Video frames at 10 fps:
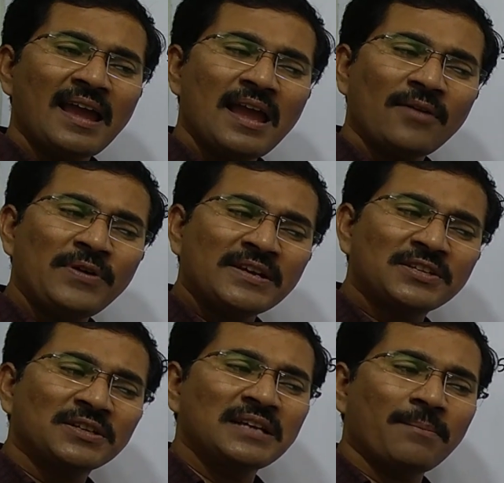a
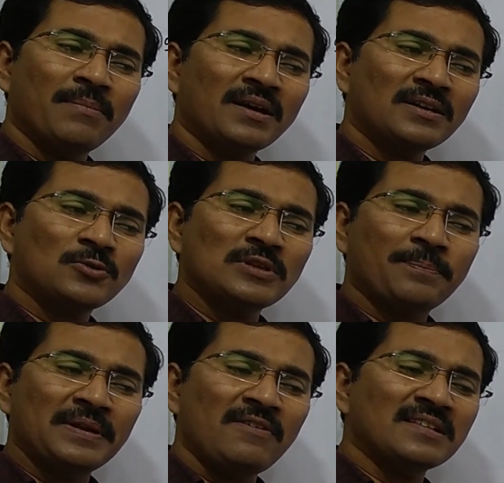fixed number to the
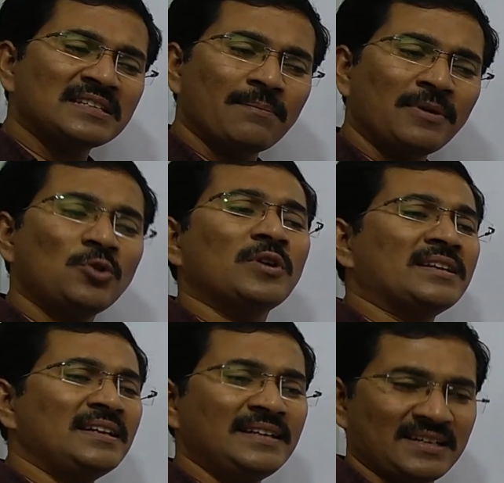previous number to
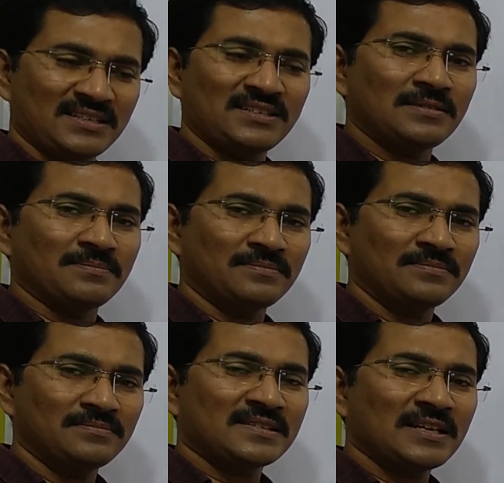get the next term.
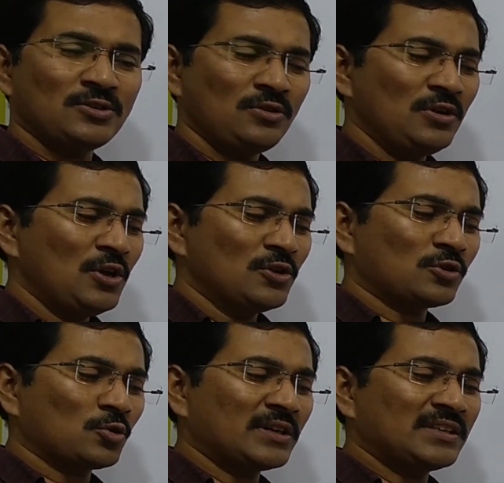Yes, sir?
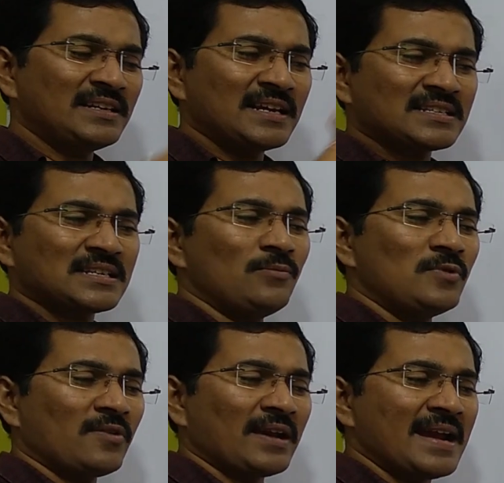So to get the next term,
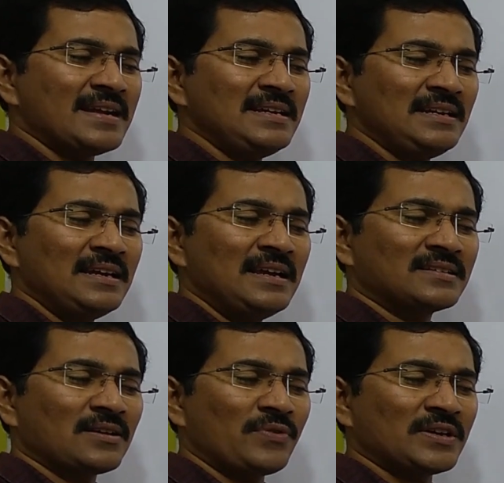we were adding
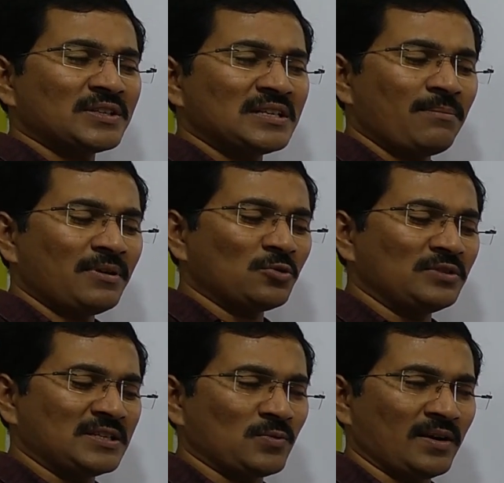some fixed number
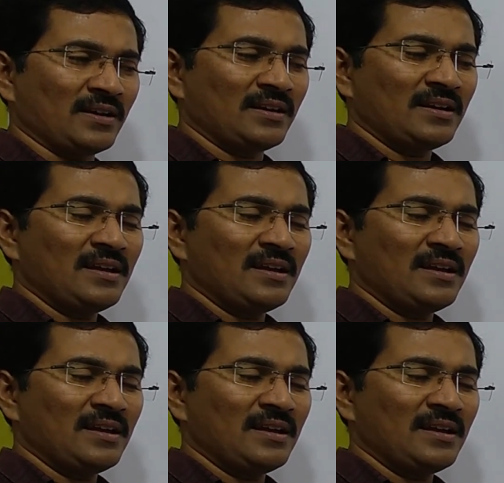to this one.